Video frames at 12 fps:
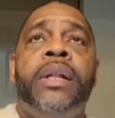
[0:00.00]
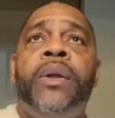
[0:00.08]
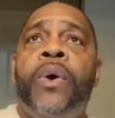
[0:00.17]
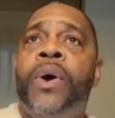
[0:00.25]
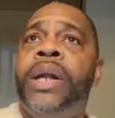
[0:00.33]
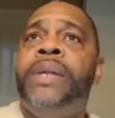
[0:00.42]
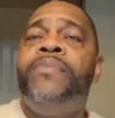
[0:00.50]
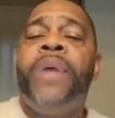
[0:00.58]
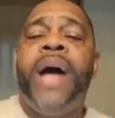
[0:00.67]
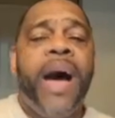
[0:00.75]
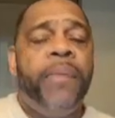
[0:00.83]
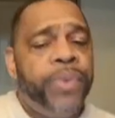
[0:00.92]
Lord,
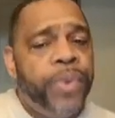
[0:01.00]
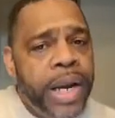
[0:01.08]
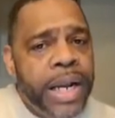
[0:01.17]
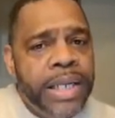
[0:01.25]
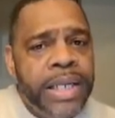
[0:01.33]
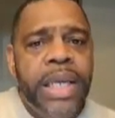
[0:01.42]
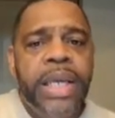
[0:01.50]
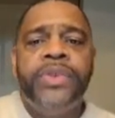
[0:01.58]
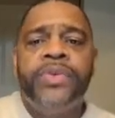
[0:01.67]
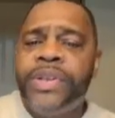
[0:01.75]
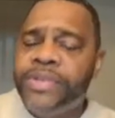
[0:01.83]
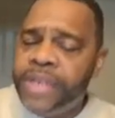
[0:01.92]
I pray that
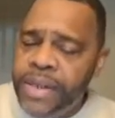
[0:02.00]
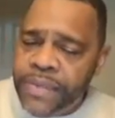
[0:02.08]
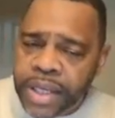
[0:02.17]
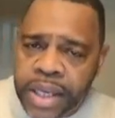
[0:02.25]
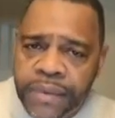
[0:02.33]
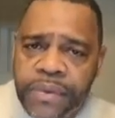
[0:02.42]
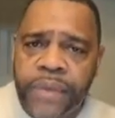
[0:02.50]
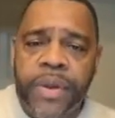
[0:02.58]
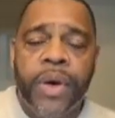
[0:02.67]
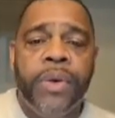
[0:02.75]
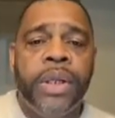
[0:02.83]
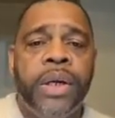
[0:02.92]
these receive the gift of the
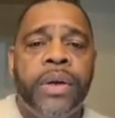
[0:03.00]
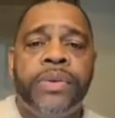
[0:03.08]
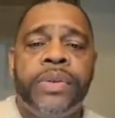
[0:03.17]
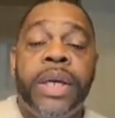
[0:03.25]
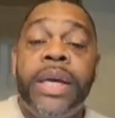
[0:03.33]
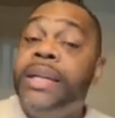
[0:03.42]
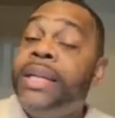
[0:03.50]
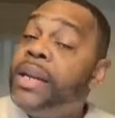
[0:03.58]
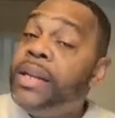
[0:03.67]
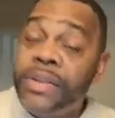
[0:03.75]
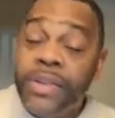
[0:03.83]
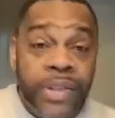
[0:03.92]
Holy Ghost. Now, it
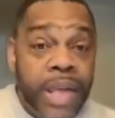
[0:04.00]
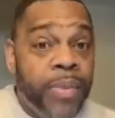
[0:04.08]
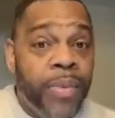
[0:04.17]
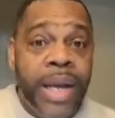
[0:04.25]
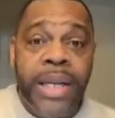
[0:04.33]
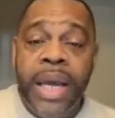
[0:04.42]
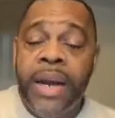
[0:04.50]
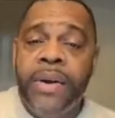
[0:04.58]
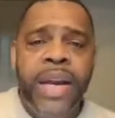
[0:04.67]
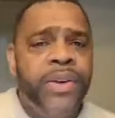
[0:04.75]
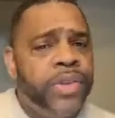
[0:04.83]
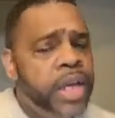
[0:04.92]
doesn't stop right there.
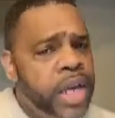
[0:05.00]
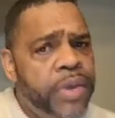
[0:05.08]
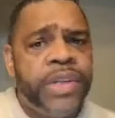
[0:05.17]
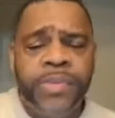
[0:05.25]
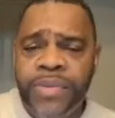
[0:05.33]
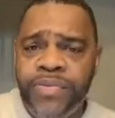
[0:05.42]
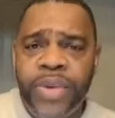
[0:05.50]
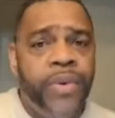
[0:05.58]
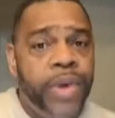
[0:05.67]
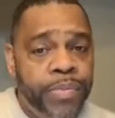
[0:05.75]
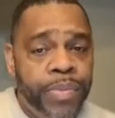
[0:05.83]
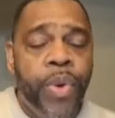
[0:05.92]
Here's, the, here's something
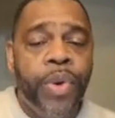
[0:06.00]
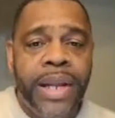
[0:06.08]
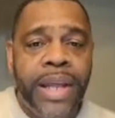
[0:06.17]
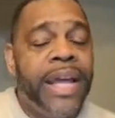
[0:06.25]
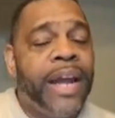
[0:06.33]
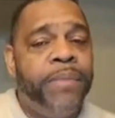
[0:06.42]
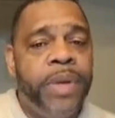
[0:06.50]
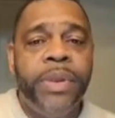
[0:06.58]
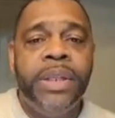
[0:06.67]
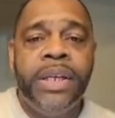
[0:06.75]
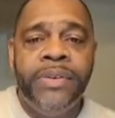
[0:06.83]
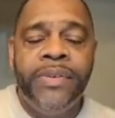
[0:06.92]
very important that a lot of
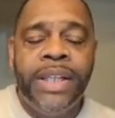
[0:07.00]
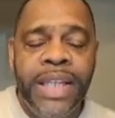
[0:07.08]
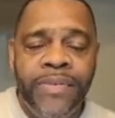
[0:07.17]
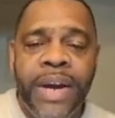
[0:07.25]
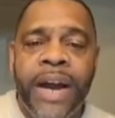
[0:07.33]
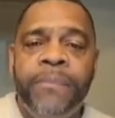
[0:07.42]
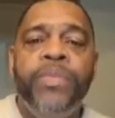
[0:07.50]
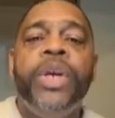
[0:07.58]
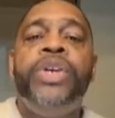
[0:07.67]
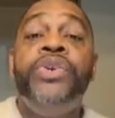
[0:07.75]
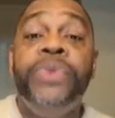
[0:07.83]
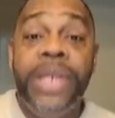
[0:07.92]
people live, leave out.
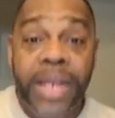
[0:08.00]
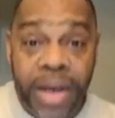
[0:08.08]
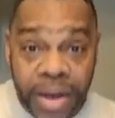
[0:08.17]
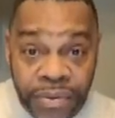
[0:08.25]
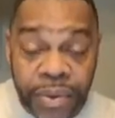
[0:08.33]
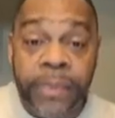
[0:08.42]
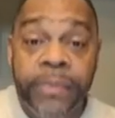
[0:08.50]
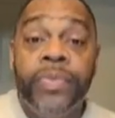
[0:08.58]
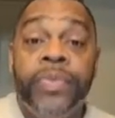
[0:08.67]
You need covering.